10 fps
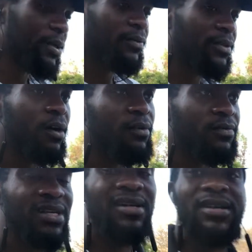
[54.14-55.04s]

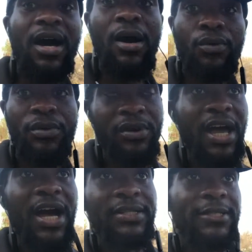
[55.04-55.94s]
ourselves, that's how we
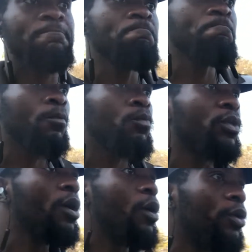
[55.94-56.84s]
react
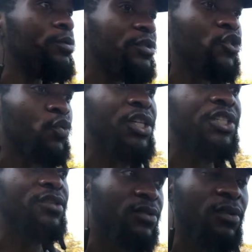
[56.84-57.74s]
on
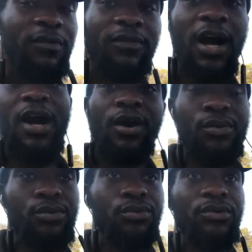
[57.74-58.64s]
situations of
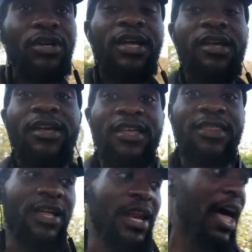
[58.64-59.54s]
how
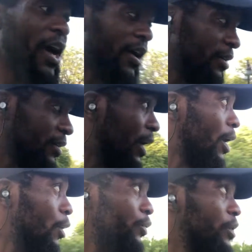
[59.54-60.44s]

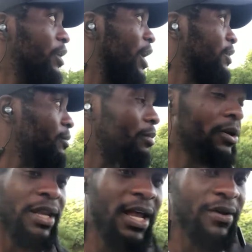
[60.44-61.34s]
we react
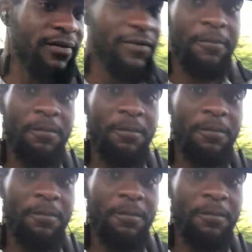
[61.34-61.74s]
about life.